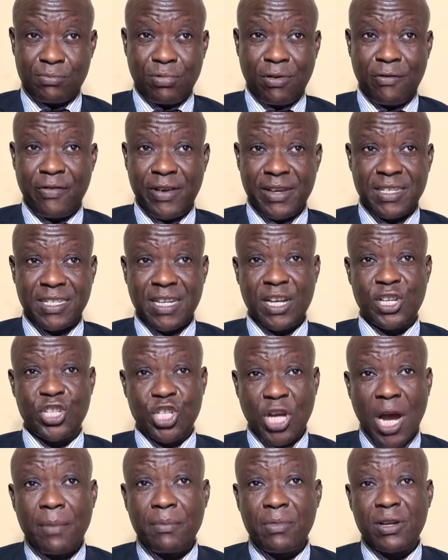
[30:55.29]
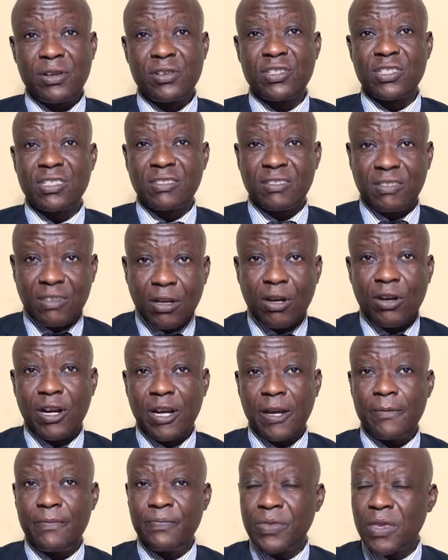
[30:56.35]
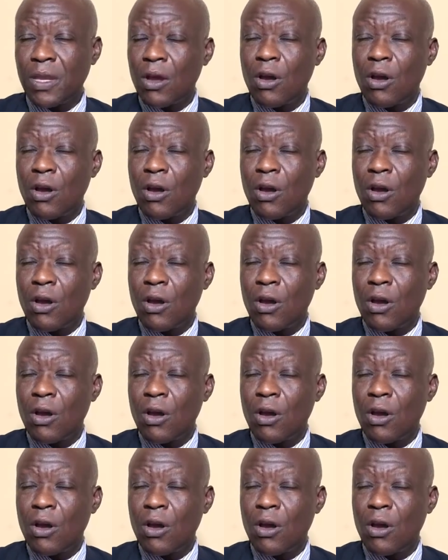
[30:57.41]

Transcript: Professor Chamberlain's theory